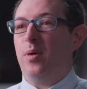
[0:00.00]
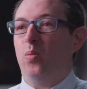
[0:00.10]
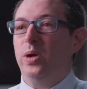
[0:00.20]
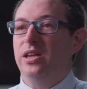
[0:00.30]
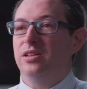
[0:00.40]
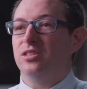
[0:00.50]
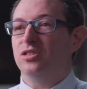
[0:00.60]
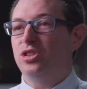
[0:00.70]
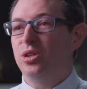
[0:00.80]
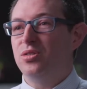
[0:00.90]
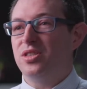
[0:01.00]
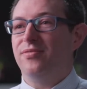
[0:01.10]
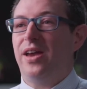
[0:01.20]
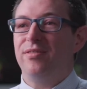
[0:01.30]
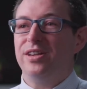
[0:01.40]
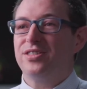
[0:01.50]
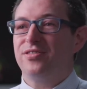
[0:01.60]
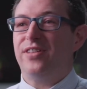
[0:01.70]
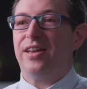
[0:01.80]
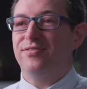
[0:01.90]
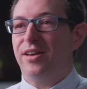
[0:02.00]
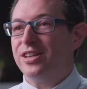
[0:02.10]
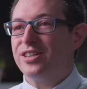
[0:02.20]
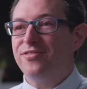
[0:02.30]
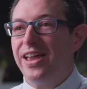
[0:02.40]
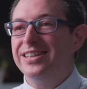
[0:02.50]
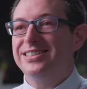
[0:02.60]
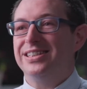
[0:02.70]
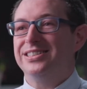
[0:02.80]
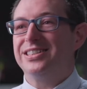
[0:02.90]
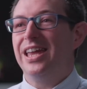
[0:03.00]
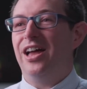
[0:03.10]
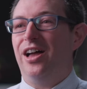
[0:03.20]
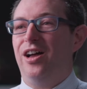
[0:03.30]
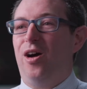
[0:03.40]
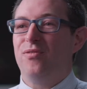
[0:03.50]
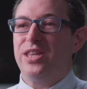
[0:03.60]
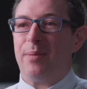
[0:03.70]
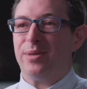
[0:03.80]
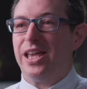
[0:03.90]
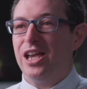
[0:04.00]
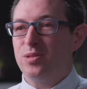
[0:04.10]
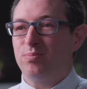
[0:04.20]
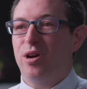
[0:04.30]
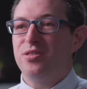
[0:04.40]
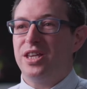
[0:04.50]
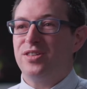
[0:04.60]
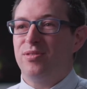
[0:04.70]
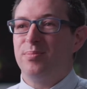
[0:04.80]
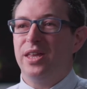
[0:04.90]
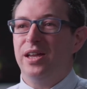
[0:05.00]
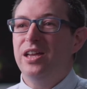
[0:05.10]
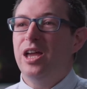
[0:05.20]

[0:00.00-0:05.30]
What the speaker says: We can choose the various phases of the application process, from the